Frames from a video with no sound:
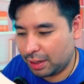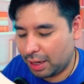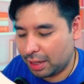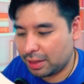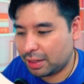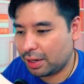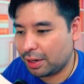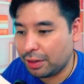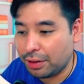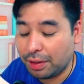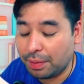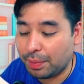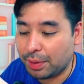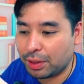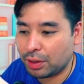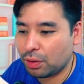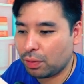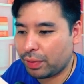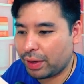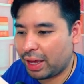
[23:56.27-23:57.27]
And then in the
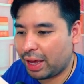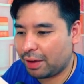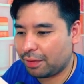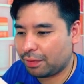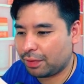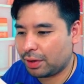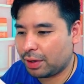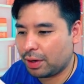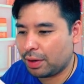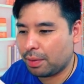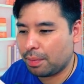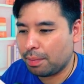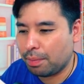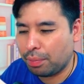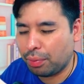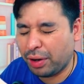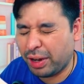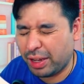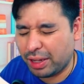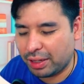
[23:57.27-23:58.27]
middle we have
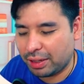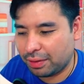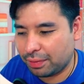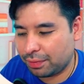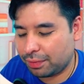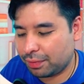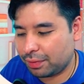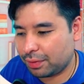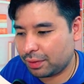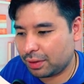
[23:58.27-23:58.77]
breathe.